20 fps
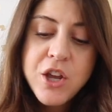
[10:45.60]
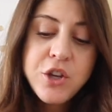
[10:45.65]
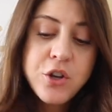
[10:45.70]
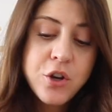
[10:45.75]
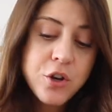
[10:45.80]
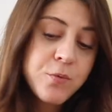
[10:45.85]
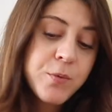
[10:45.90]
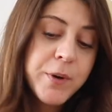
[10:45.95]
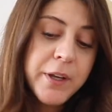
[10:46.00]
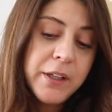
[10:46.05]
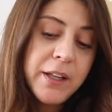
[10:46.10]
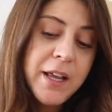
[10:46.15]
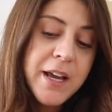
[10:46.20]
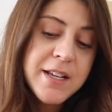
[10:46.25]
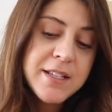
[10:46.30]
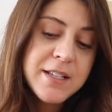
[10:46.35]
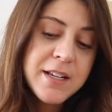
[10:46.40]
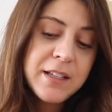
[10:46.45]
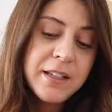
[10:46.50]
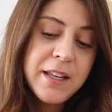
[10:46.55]
you're
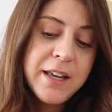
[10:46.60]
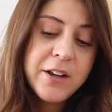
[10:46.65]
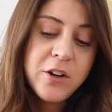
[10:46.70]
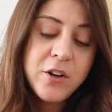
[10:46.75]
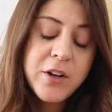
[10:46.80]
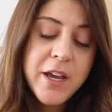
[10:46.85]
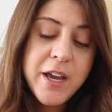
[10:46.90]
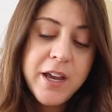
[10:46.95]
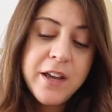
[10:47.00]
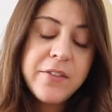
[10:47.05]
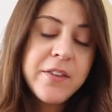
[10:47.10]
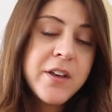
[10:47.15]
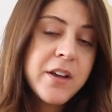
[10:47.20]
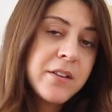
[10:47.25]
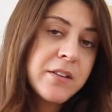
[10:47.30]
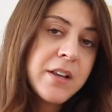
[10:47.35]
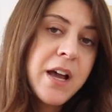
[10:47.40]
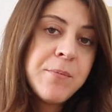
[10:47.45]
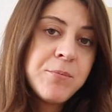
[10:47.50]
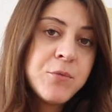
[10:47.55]
realizing like, okay,
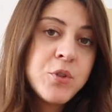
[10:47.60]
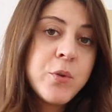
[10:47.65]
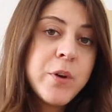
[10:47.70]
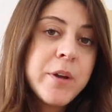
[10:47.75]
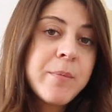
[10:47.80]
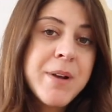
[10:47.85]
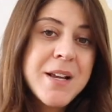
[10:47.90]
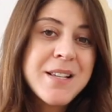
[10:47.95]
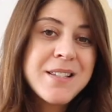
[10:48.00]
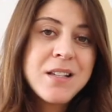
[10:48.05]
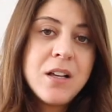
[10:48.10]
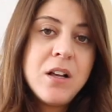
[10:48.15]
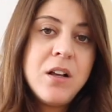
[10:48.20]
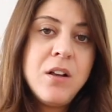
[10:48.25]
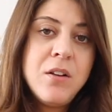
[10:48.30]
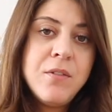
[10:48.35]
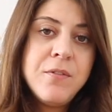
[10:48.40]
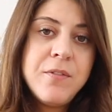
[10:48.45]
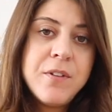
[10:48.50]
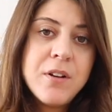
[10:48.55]
then I'm doing
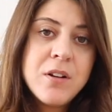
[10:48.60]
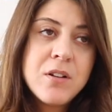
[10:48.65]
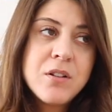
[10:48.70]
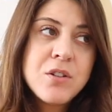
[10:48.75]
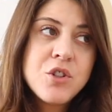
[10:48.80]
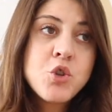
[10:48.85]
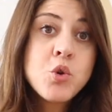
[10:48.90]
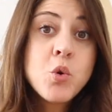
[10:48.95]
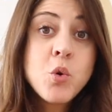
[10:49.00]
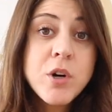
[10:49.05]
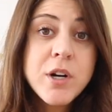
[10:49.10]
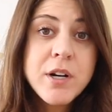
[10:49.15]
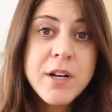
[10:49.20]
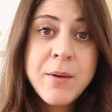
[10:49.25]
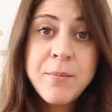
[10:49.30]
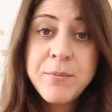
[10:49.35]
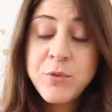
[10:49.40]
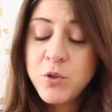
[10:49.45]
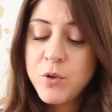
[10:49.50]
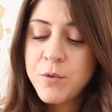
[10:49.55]
myself short.
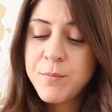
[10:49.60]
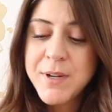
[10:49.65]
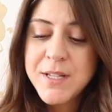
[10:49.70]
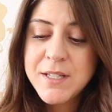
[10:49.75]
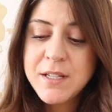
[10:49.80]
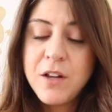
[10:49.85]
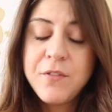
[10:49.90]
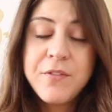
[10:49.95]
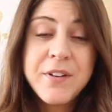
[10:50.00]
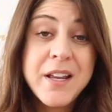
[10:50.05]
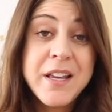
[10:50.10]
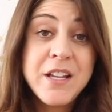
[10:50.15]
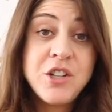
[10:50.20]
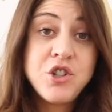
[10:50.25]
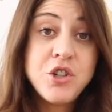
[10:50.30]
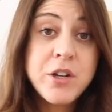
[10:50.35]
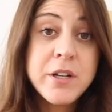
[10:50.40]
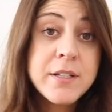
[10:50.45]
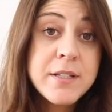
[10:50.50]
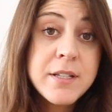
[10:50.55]
I'm doing myself an
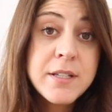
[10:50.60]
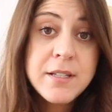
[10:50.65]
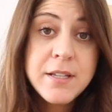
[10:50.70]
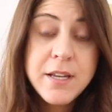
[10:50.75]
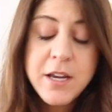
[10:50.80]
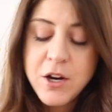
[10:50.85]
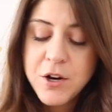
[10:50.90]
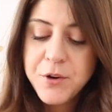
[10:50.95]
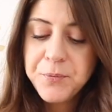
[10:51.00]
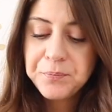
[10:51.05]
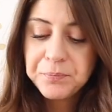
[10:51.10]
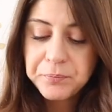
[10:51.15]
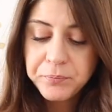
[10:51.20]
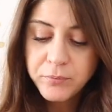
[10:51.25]
injustice here.